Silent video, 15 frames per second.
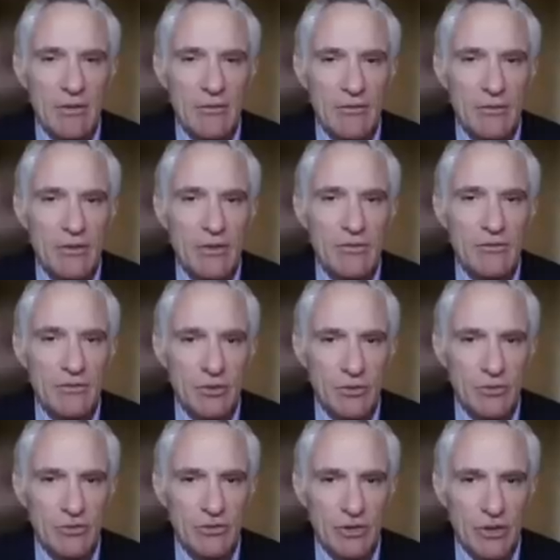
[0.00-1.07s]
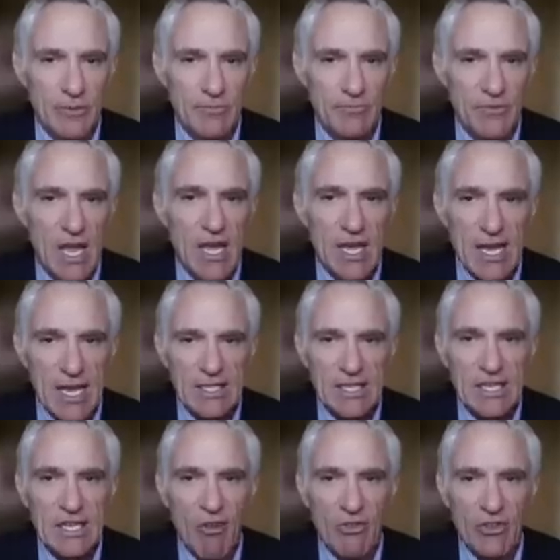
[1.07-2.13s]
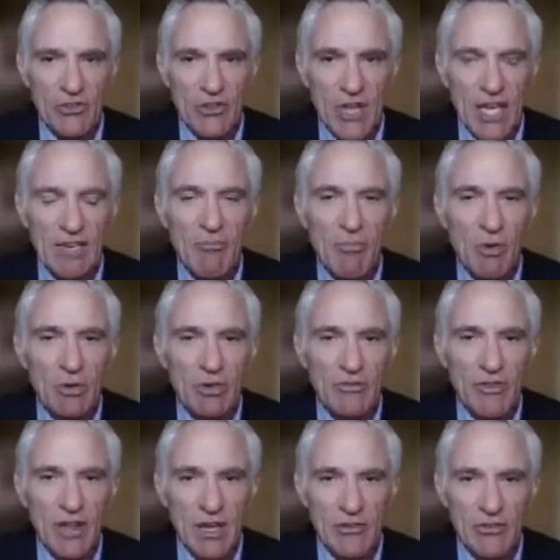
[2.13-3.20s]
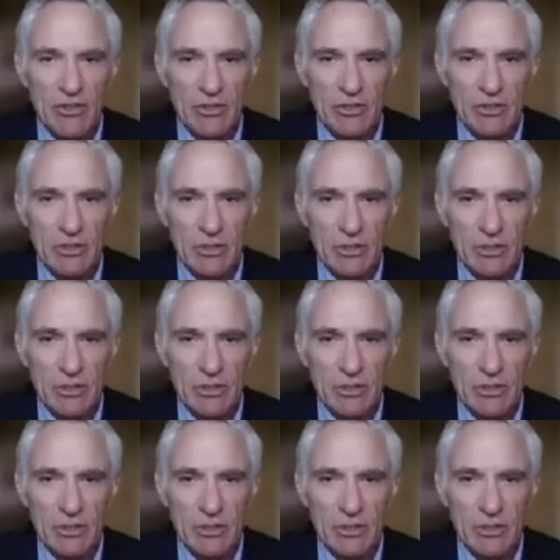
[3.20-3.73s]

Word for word: for the future. And, this kind of motivation,